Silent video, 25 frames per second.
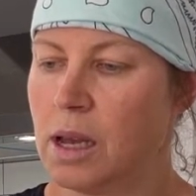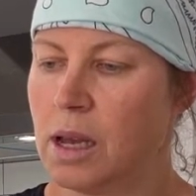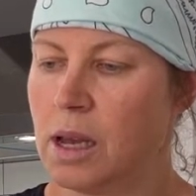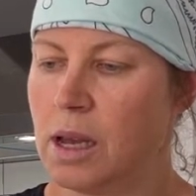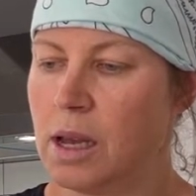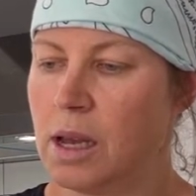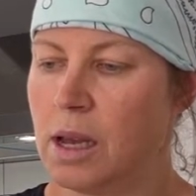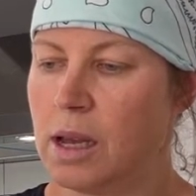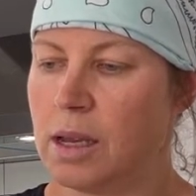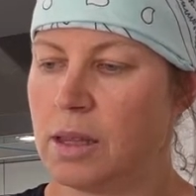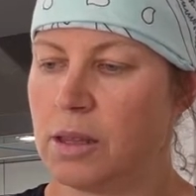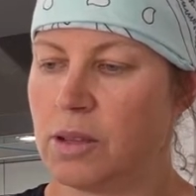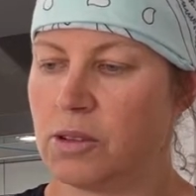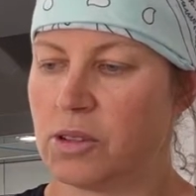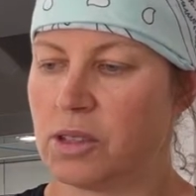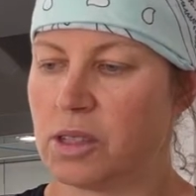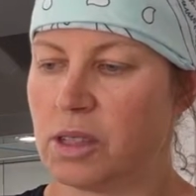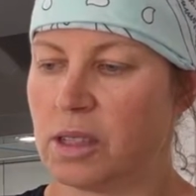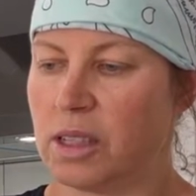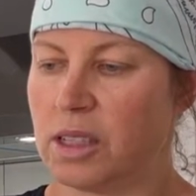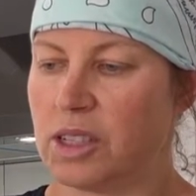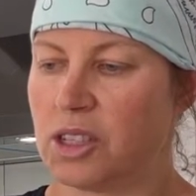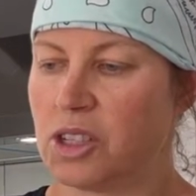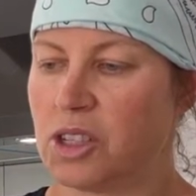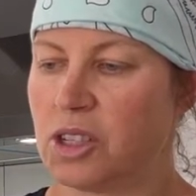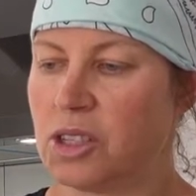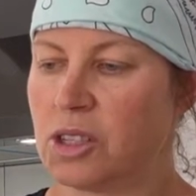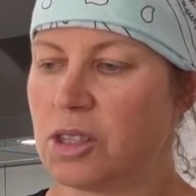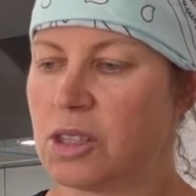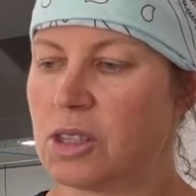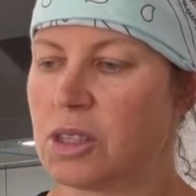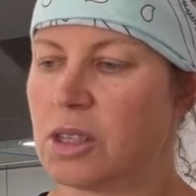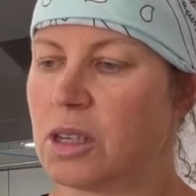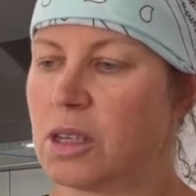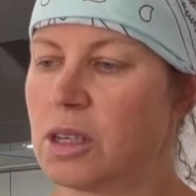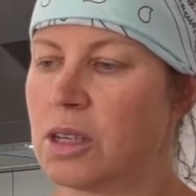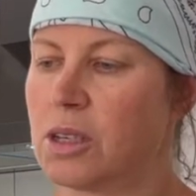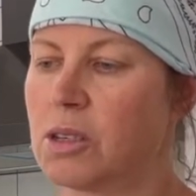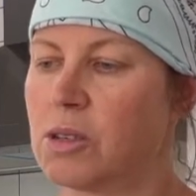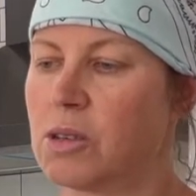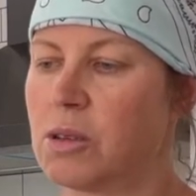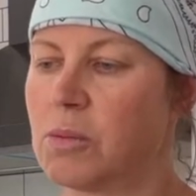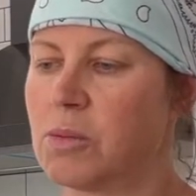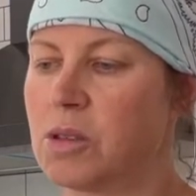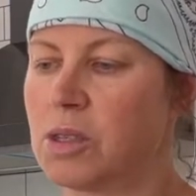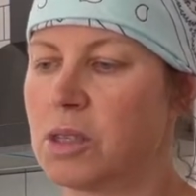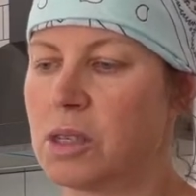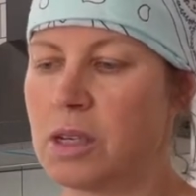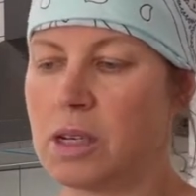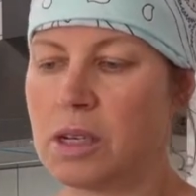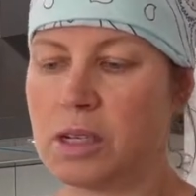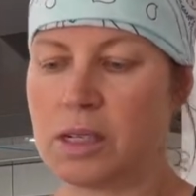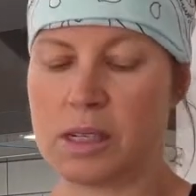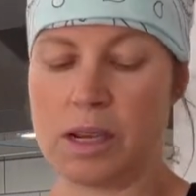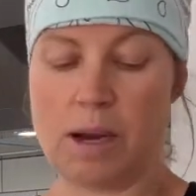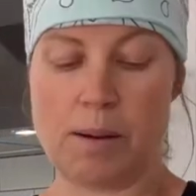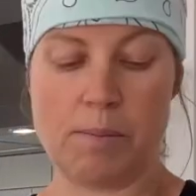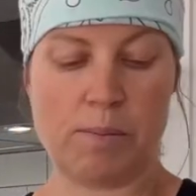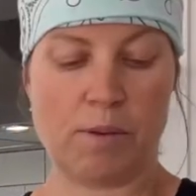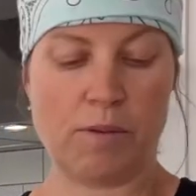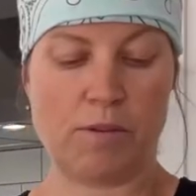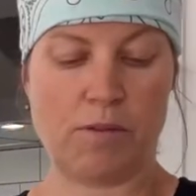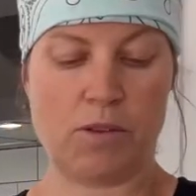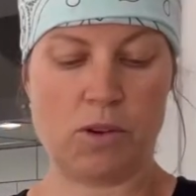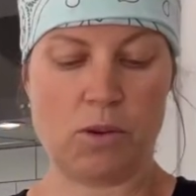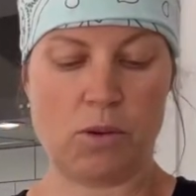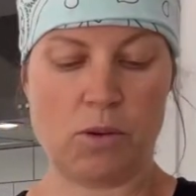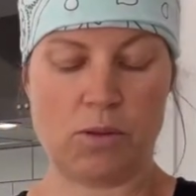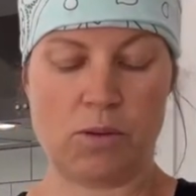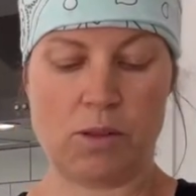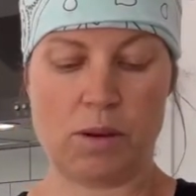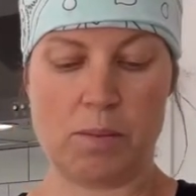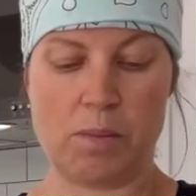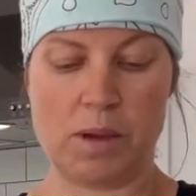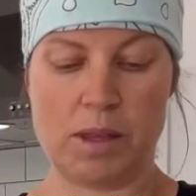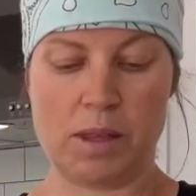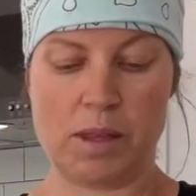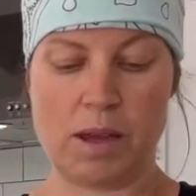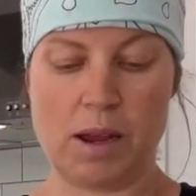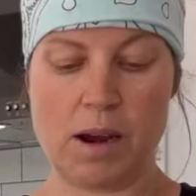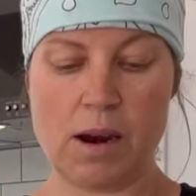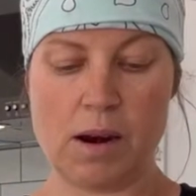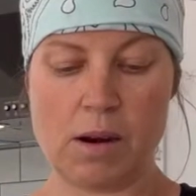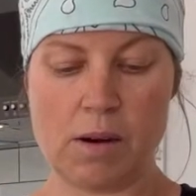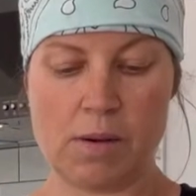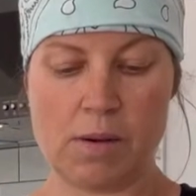and they're delicious. So I'm just gonna dump a few of them in there.